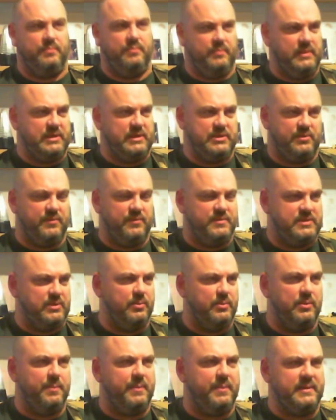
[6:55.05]
which obviously
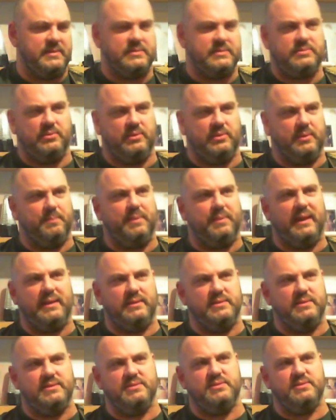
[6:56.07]
all the pentatonic
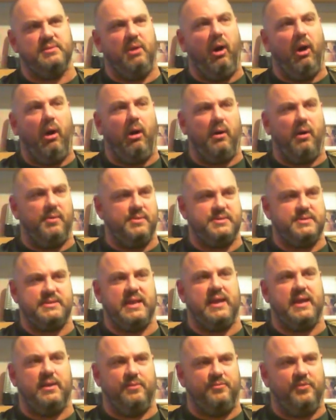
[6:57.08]
patterns are, the
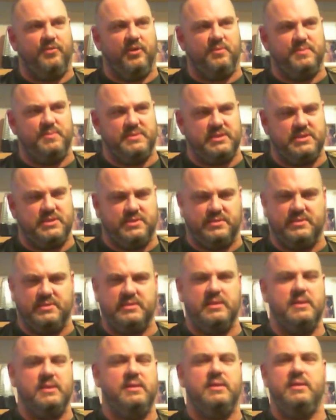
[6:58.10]
standard 5
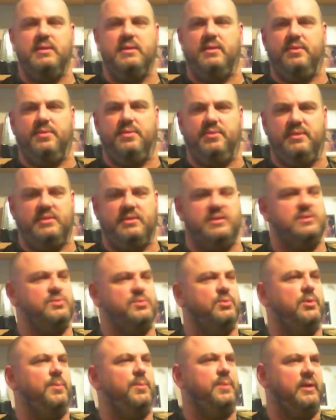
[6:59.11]
positions, this is
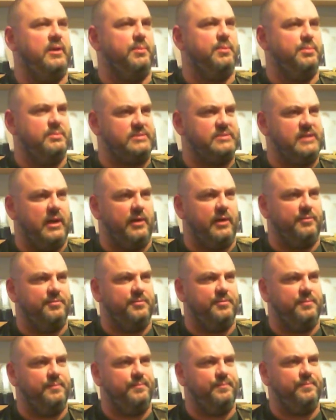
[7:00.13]
all applicable
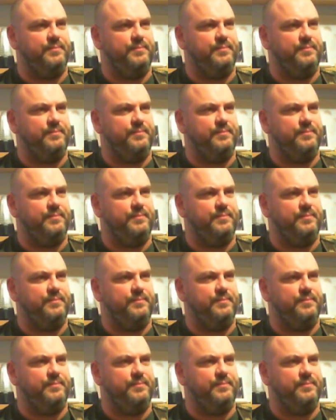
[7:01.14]
stuff.